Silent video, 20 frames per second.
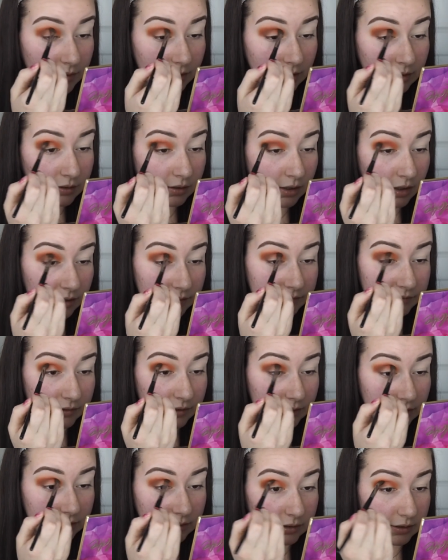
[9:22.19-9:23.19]
and
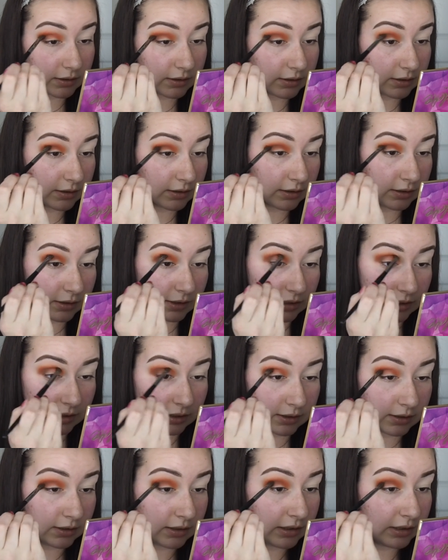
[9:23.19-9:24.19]
confident, and
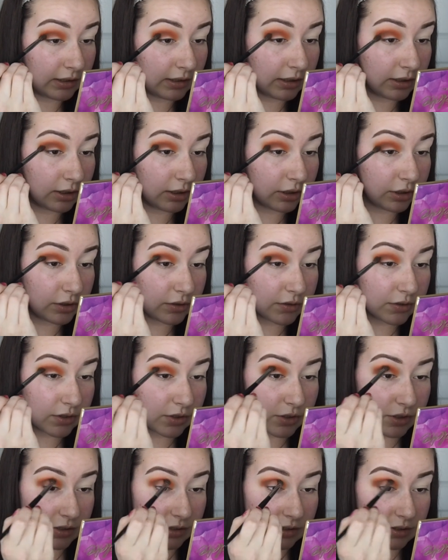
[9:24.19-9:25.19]
I used to
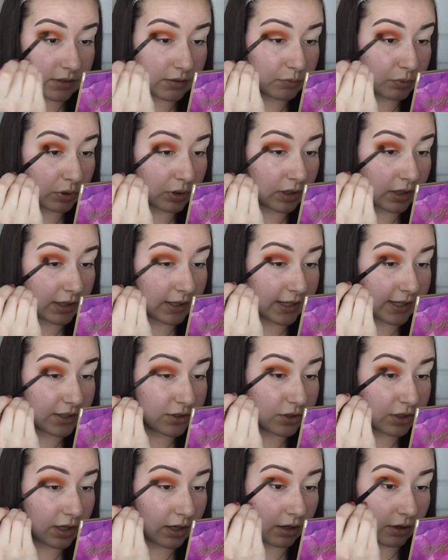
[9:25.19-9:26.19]
just put on
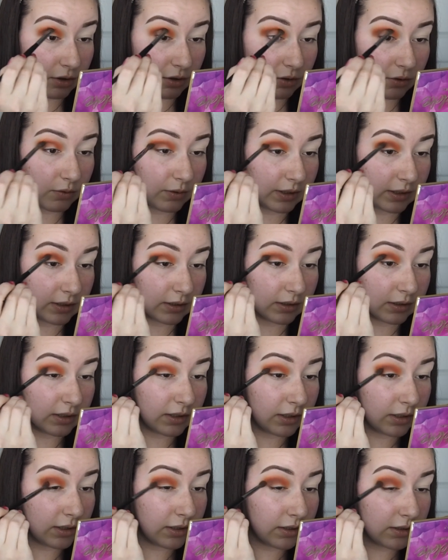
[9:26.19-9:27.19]
eyeshadow and
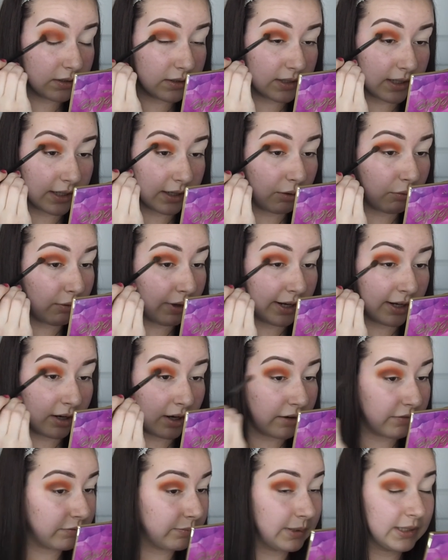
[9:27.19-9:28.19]
take it right
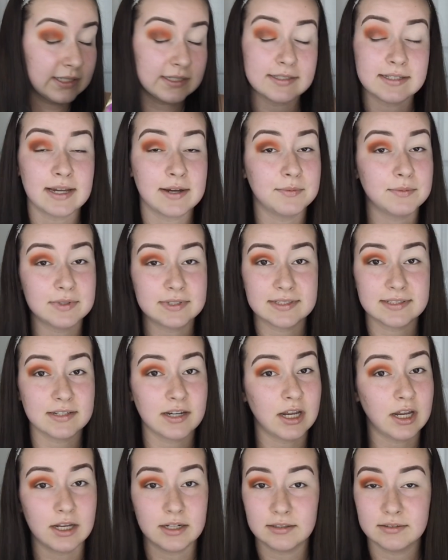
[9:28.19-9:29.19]
off because I was
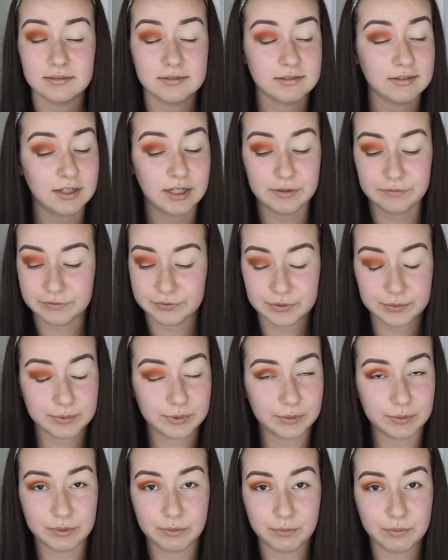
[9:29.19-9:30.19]
not
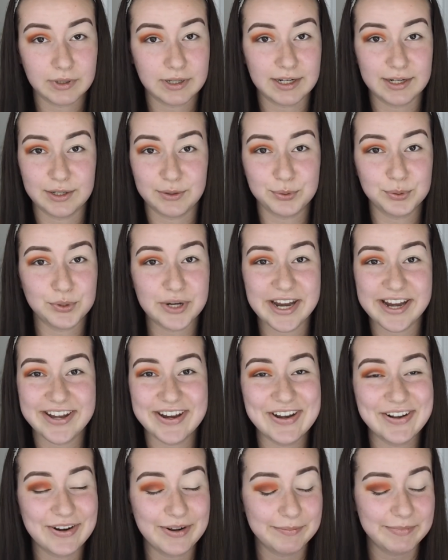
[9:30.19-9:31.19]
comfortable with what I
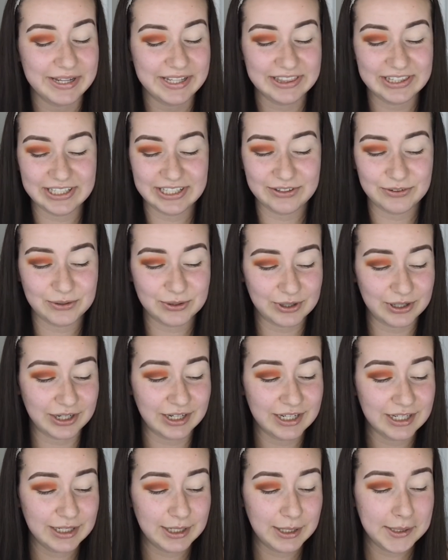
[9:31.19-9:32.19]
created on my lid, or
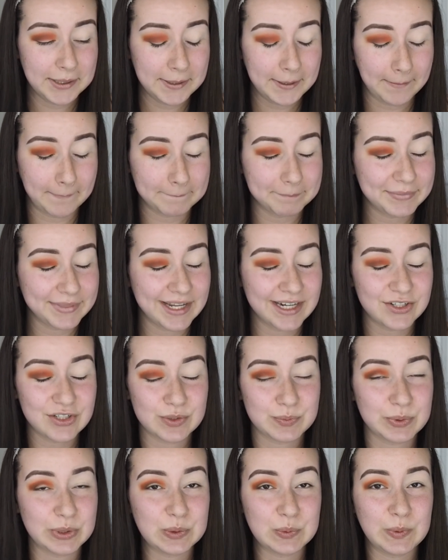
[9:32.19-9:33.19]
I
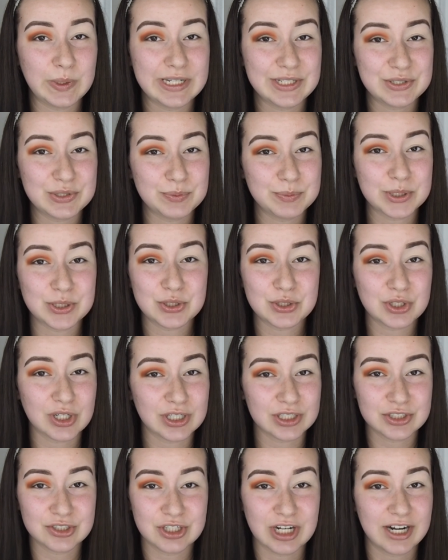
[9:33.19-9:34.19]
just put way too much
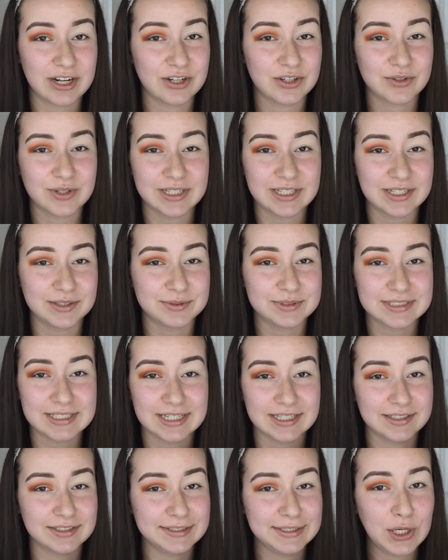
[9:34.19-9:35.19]
dark shadow and I was
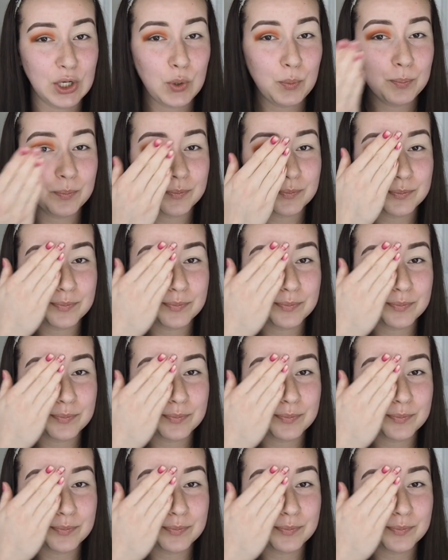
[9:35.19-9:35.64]
like, nope,